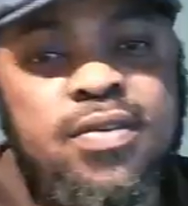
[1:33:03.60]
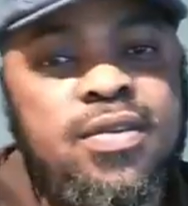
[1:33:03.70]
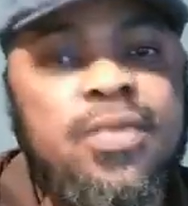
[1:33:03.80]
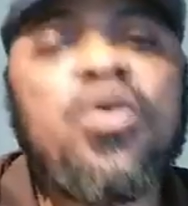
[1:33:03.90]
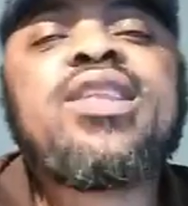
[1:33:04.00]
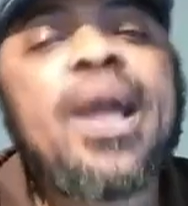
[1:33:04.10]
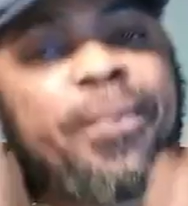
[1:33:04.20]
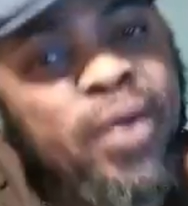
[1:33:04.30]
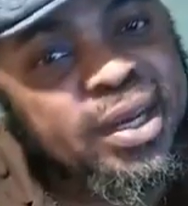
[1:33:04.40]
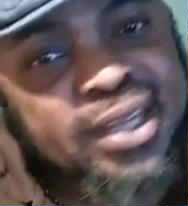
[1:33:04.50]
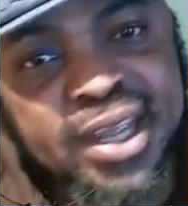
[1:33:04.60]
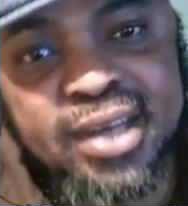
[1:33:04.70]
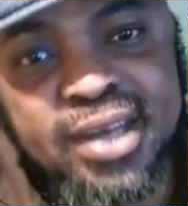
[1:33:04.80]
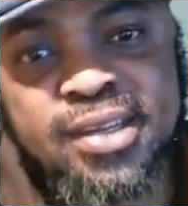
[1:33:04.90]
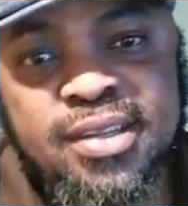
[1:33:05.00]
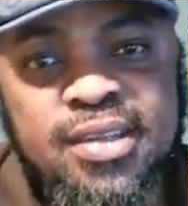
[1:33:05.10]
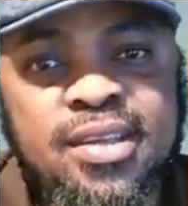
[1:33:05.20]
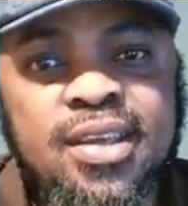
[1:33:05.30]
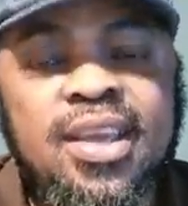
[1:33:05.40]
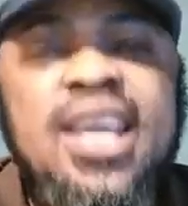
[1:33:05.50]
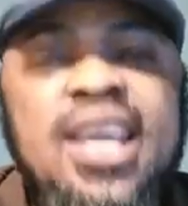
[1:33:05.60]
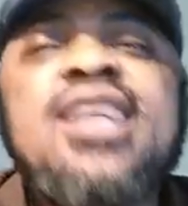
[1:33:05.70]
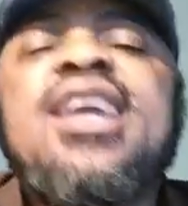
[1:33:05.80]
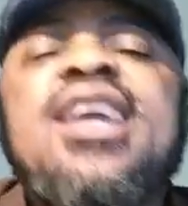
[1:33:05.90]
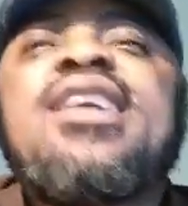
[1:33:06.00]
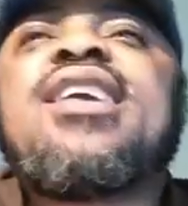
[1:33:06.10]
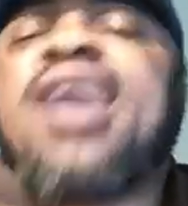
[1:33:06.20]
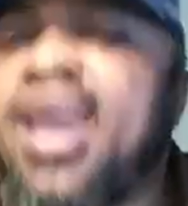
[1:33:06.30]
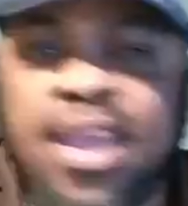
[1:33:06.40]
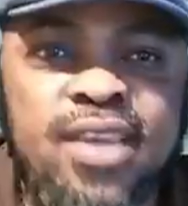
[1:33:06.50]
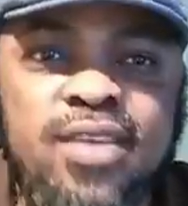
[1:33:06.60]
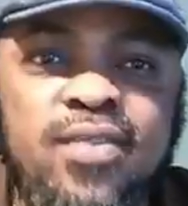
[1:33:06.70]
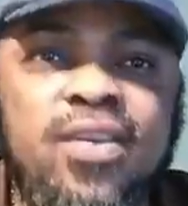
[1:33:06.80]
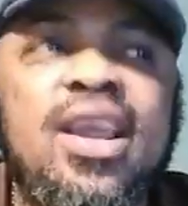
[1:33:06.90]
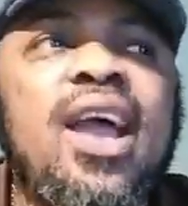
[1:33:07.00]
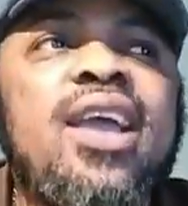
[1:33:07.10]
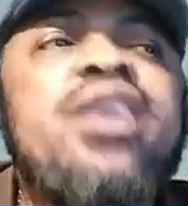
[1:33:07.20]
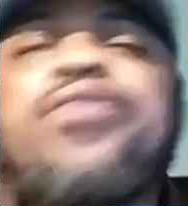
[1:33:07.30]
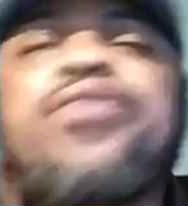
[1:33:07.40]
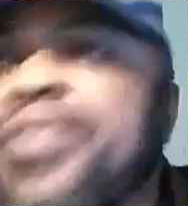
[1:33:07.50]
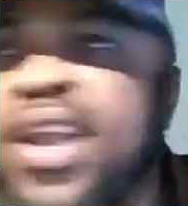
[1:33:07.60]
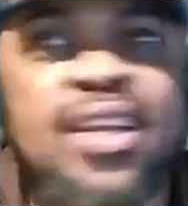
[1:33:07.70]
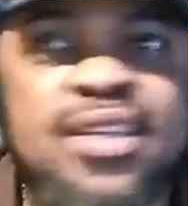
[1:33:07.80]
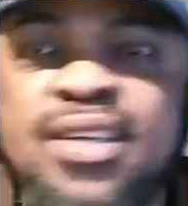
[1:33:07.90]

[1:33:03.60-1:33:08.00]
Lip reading: What happened at the end? He didn't care whether a friend,